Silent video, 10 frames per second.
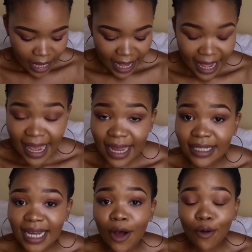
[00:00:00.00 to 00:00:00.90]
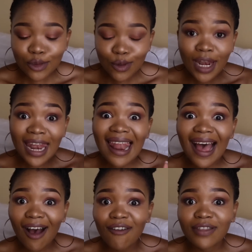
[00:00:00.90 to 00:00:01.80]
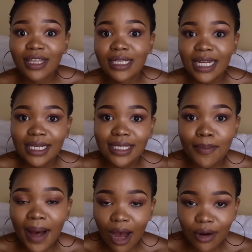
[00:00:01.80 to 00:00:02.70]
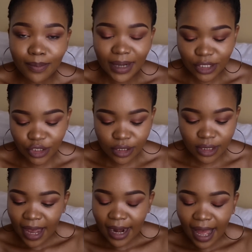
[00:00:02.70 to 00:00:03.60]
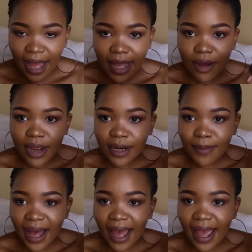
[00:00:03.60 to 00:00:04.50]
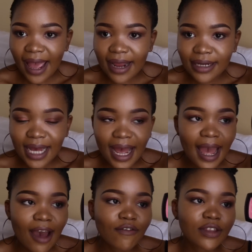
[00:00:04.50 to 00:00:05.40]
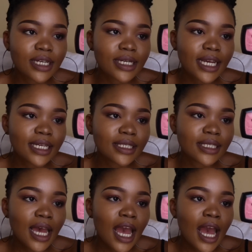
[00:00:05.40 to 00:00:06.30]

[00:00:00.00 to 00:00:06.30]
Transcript: And I also love the NYX powder blushes, and in my hand I have the NYX